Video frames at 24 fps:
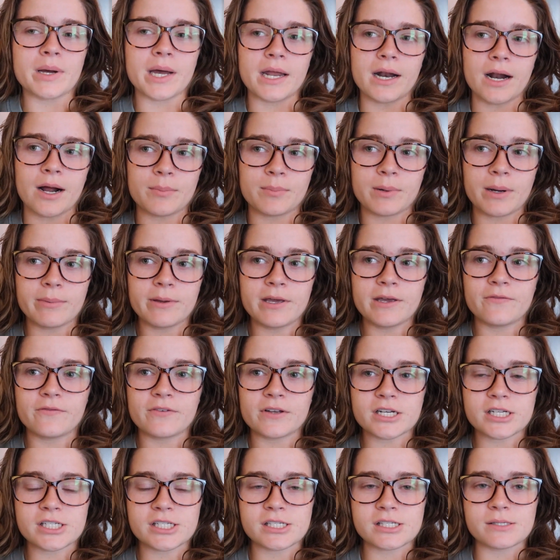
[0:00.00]
but I'll probably
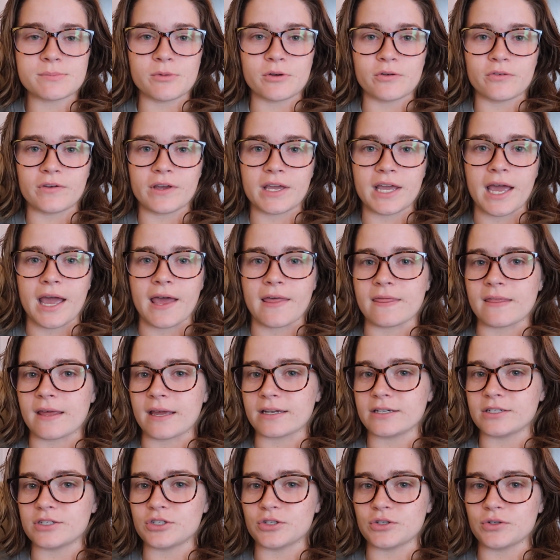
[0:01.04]
finish this movie and
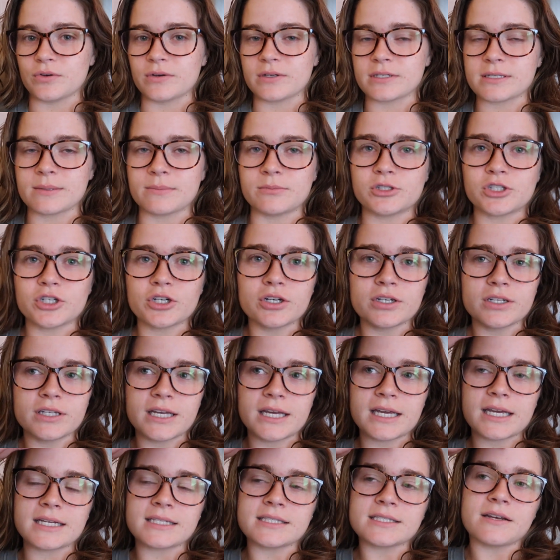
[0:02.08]
then do some
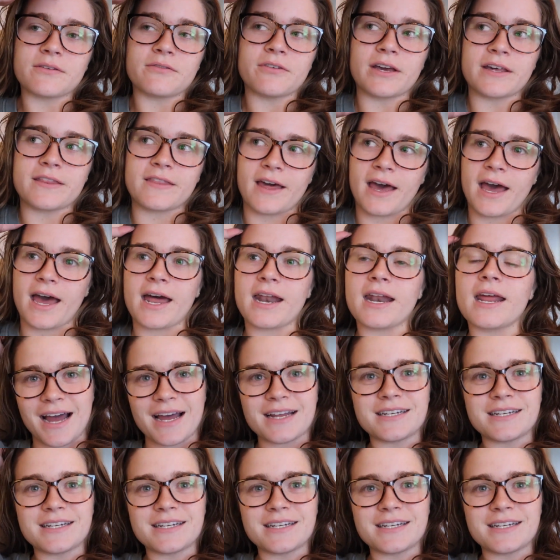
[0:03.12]
journaling and stuff like that.